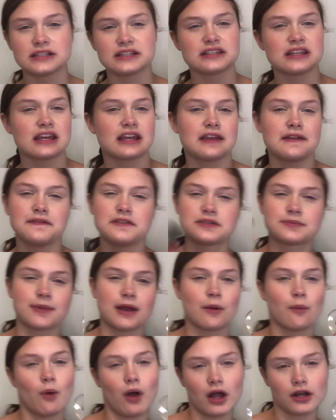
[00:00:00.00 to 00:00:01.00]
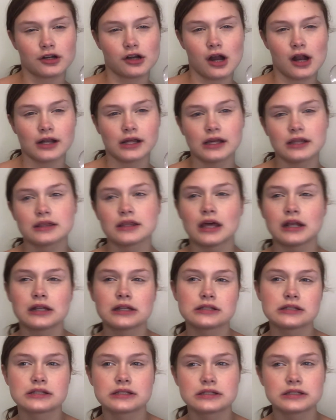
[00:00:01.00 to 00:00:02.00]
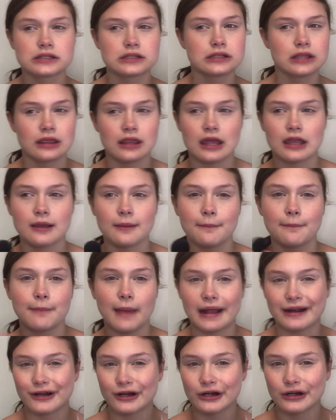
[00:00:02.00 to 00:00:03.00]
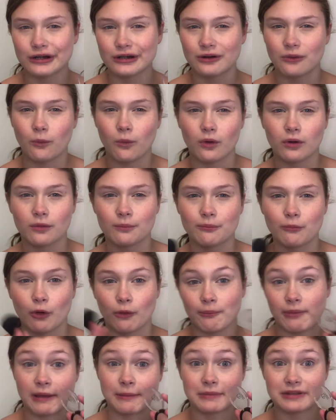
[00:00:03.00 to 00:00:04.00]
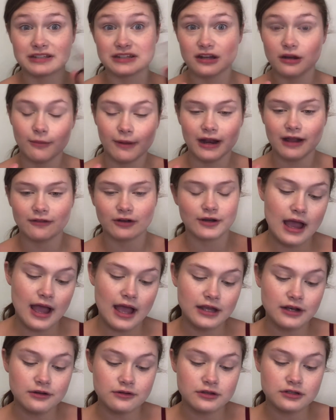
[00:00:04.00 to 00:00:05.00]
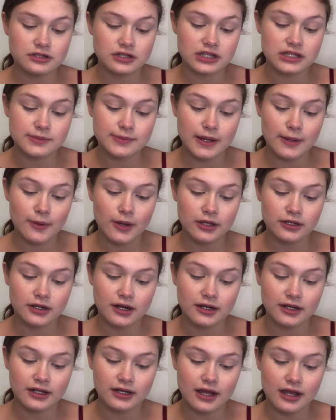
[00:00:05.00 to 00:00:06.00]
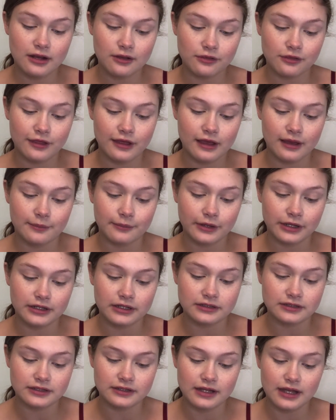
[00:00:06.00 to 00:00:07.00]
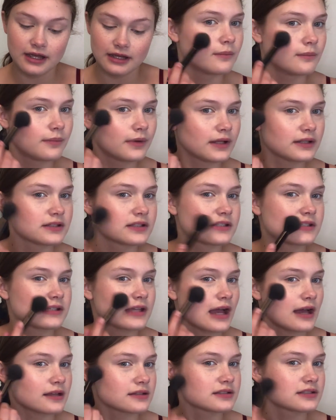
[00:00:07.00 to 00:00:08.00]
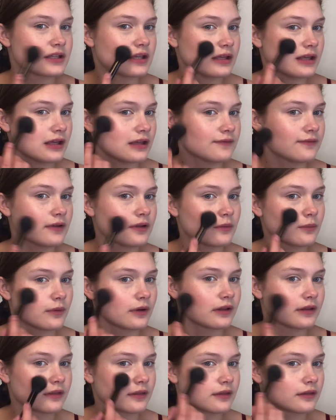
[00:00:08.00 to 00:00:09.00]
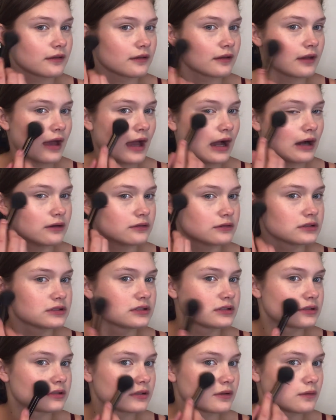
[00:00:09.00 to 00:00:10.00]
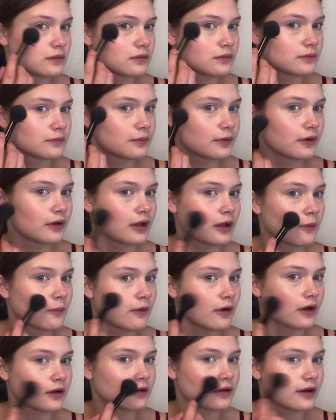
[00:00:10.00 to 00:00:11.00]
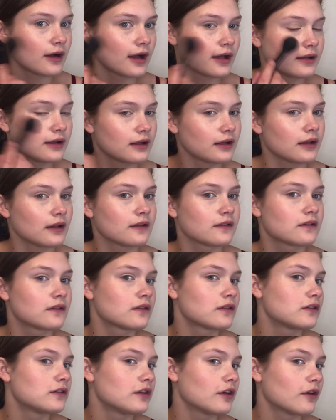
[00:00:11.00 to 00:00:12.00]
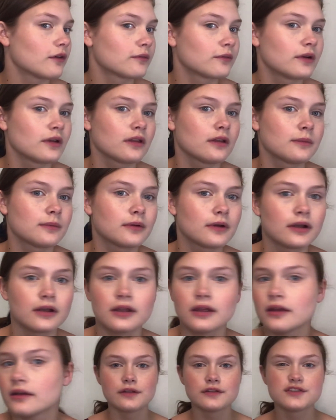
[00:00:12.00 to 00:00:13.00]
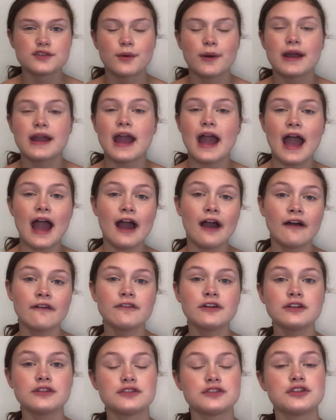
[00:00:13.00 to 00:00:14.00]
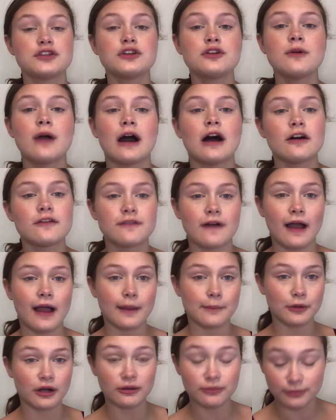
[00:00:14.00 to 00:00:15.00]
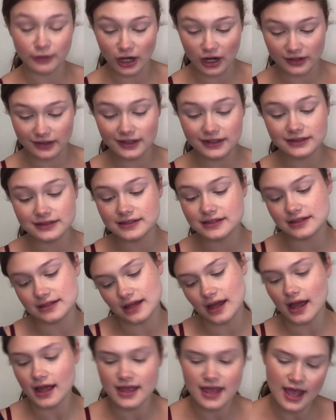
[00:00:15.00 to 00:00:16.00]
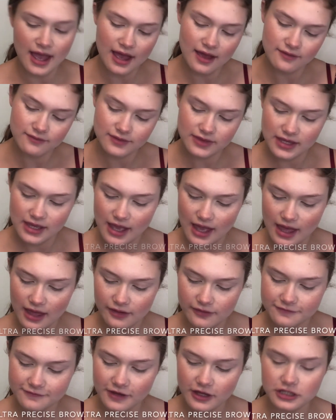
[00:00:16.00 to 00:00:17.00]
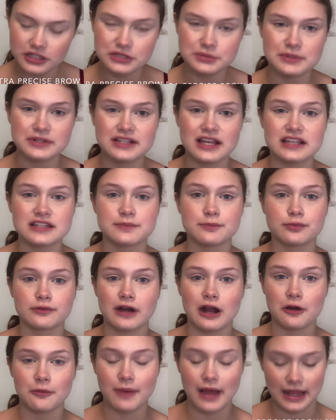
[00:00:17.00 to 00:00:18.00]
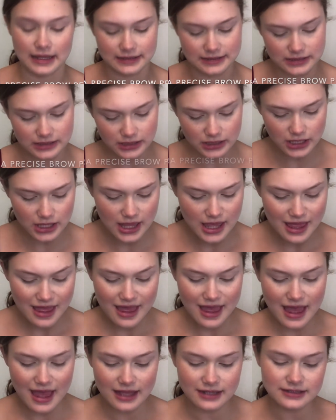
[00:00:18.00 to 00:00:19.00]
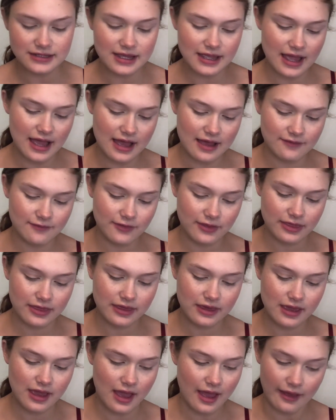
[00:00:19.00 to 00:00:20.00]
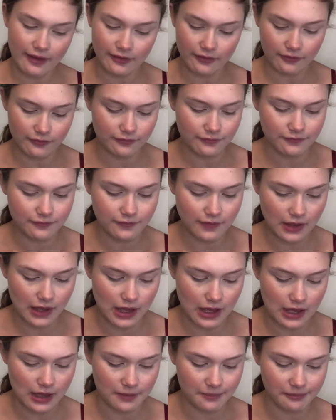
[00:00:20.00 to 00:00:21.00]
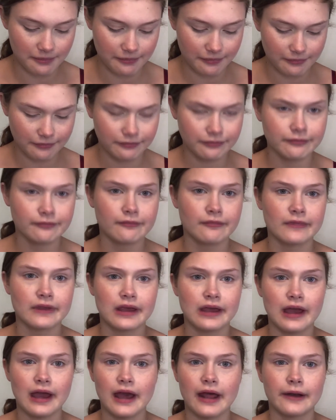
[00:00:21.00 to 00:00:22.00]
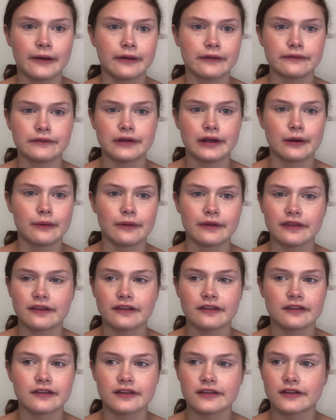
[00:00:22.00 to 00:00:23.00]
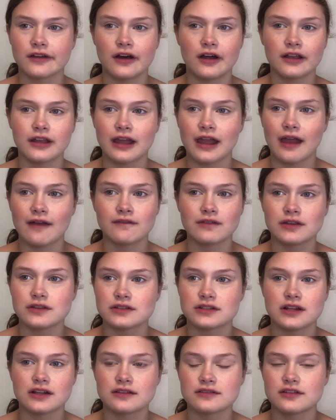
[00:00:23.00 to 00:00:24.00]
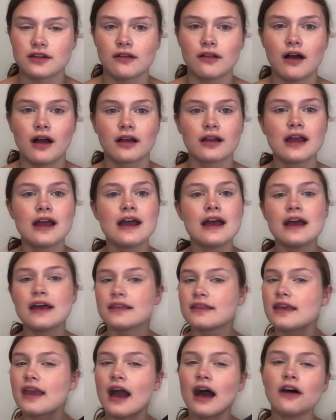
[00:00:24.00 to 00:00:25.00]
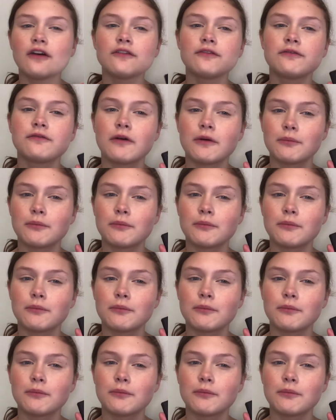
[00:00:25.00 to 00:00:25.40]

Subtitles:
It's like if you spray water on it, then it's like better or more pigmented or whatever. I don't usually spray water on it. I don't think I'm gonna today. But yeah, see, even without putting water on it, it's still really pretty. So I have two e.l.f. eyebrow products. I have the e.l.f. Ultra Precise Brow Pencil, and I have the e.l.f. I don't even know what this is called. I haven't used it in so long. The e.l.f.